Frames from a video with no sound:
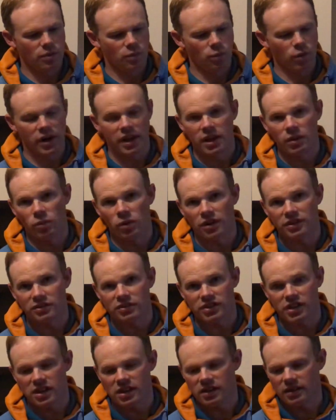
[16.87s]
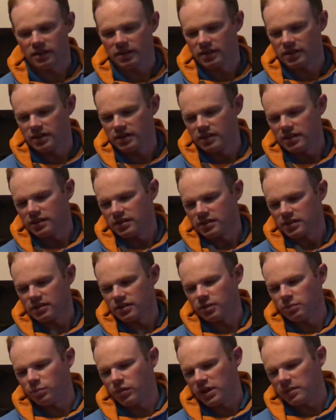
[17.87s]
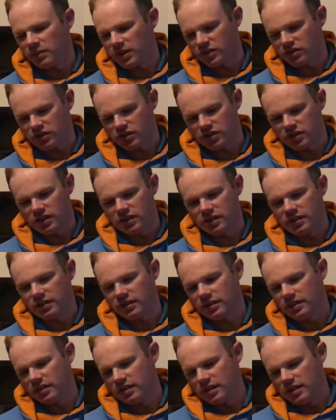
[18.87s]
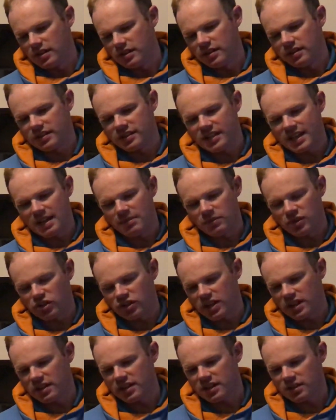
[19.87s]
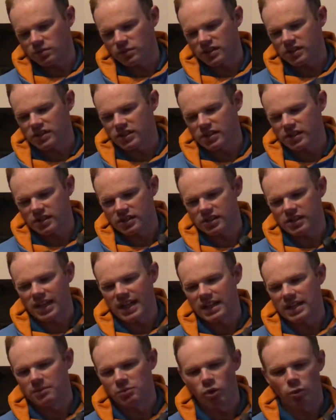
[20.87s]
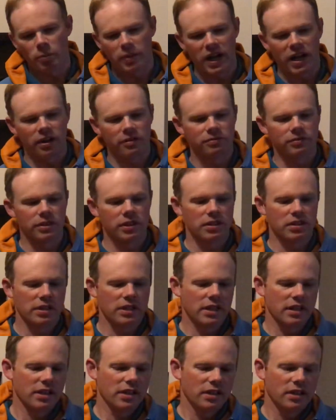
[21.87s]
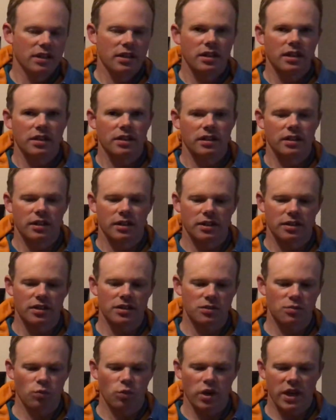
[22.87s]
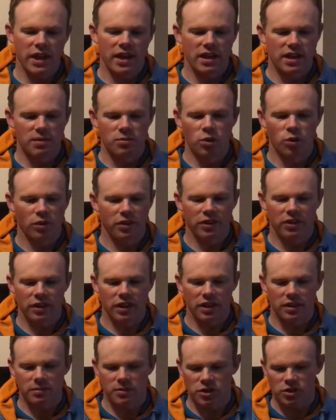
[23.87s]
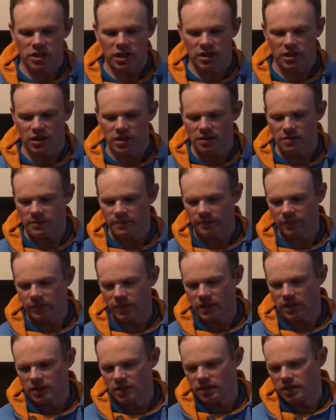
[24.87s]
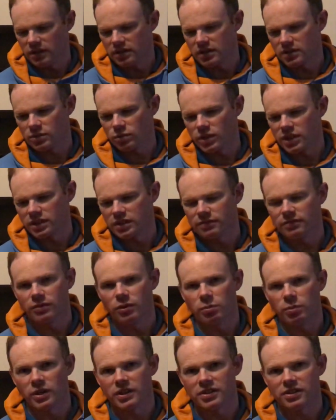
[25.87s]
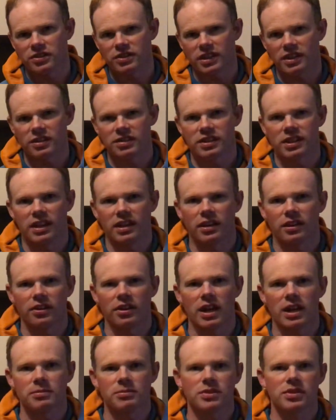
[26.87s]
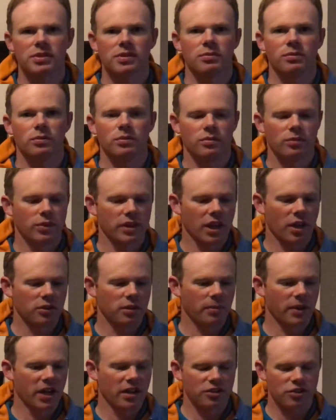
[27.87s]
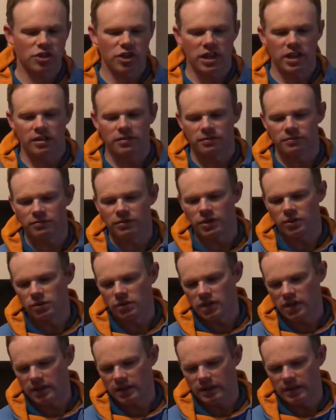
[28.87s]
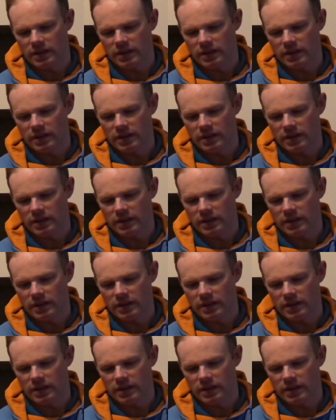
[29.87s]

MS181C. So pretty much the same machine. This one's slightly more powerful. It doesn't weigh any more than the other machine though. This weighs 4.6 kilograms without the bar and chain and fuel.